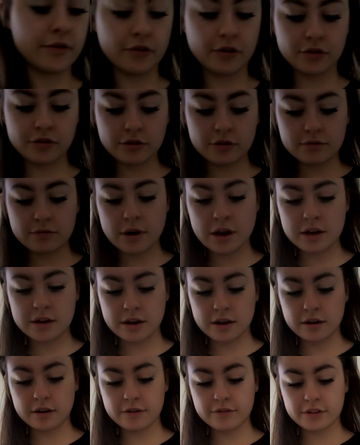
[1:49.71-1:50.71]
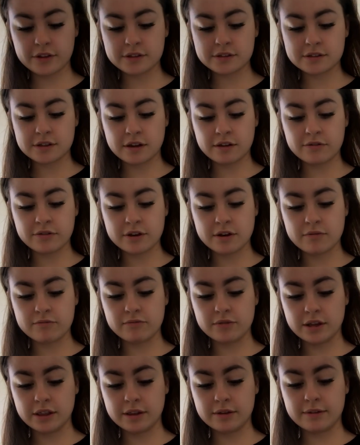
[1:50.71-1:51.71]
also run out of this stuff, and I'm
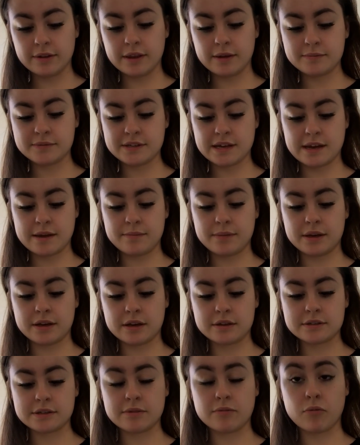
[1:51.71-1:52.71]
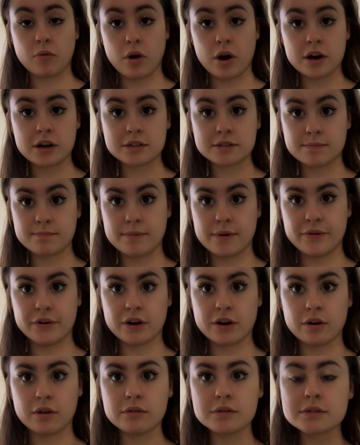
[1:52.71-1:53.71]
really, really upset because it works
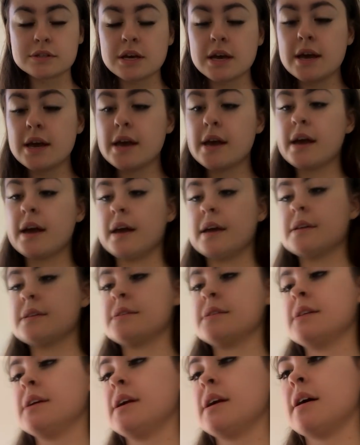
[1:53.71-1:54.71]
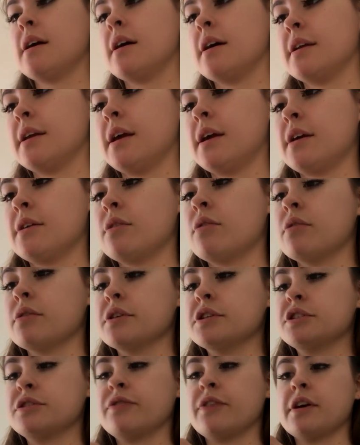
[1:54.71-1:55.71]
miracles. It's the Honey and
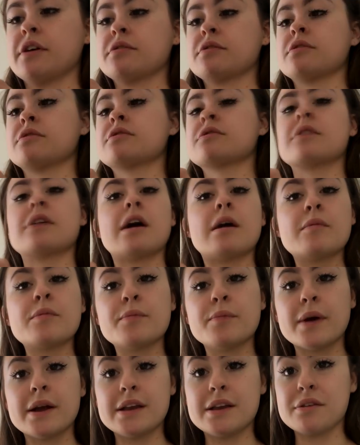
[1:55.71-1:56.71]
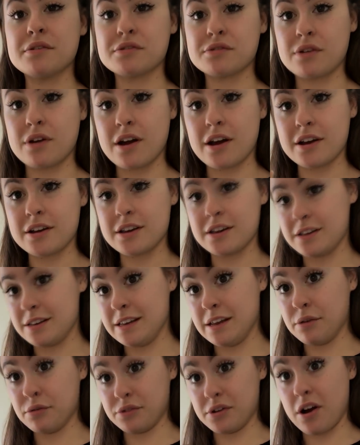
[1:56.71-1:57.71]
Orange Facial Scrub by Neil's
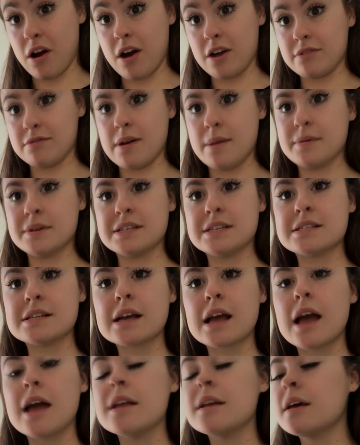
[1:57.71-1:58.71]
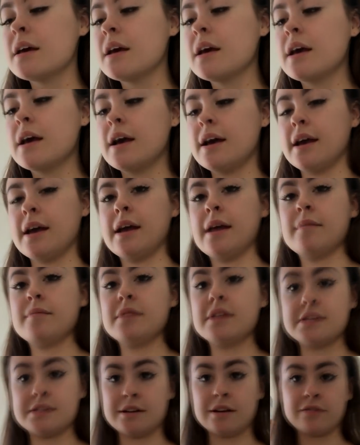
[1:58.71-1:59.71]
Yard Remedies again.
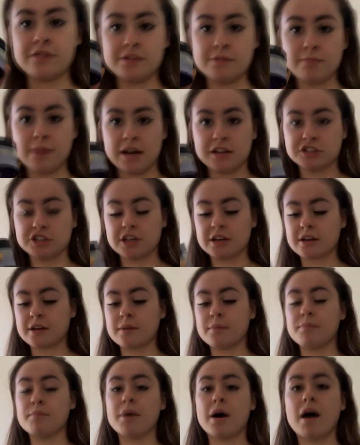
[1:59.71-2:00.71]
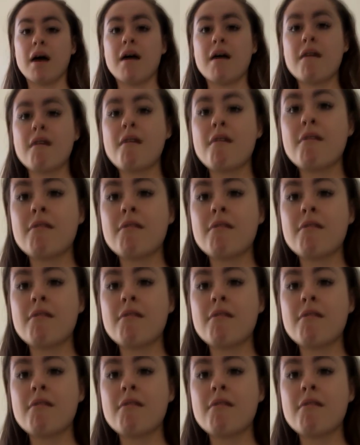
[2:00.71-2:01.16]
This stuff is magic, but